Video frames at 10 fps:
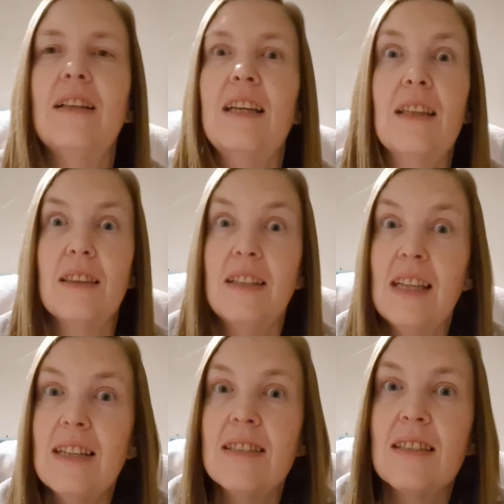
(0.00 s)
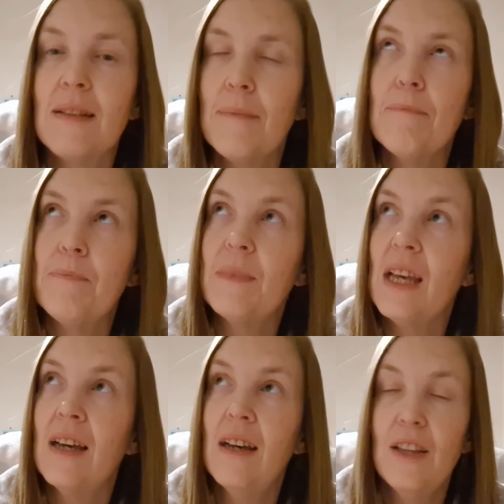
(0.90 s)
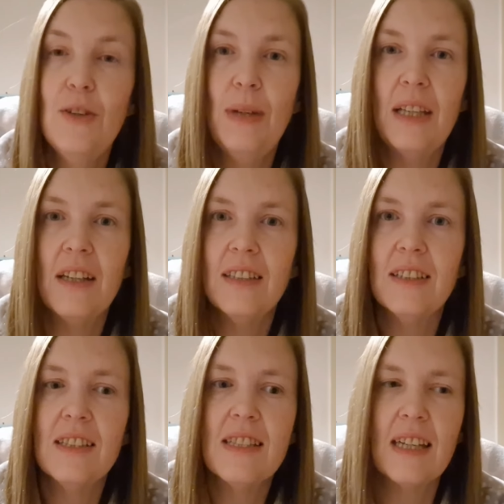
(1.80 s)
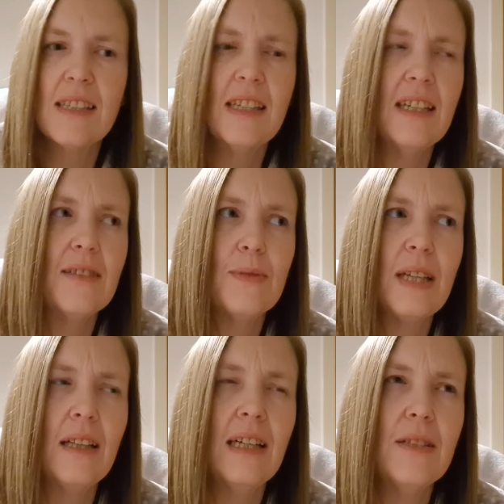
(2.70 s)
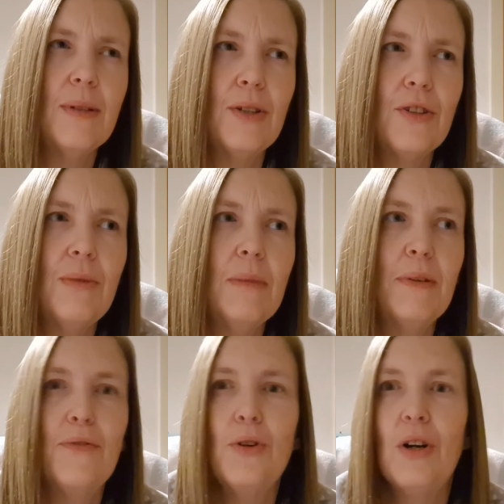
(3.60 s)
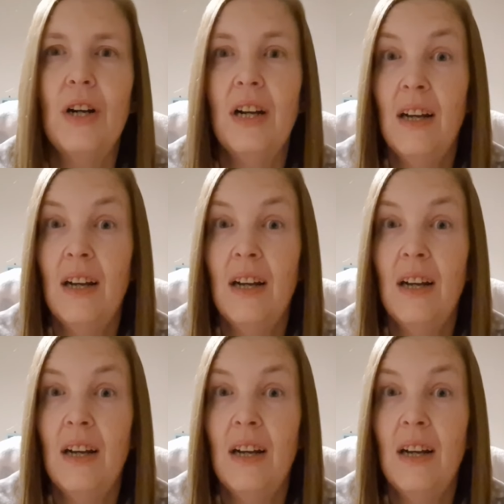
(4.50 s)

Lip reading: Like the week that I done 6 days, was that last week or the week before?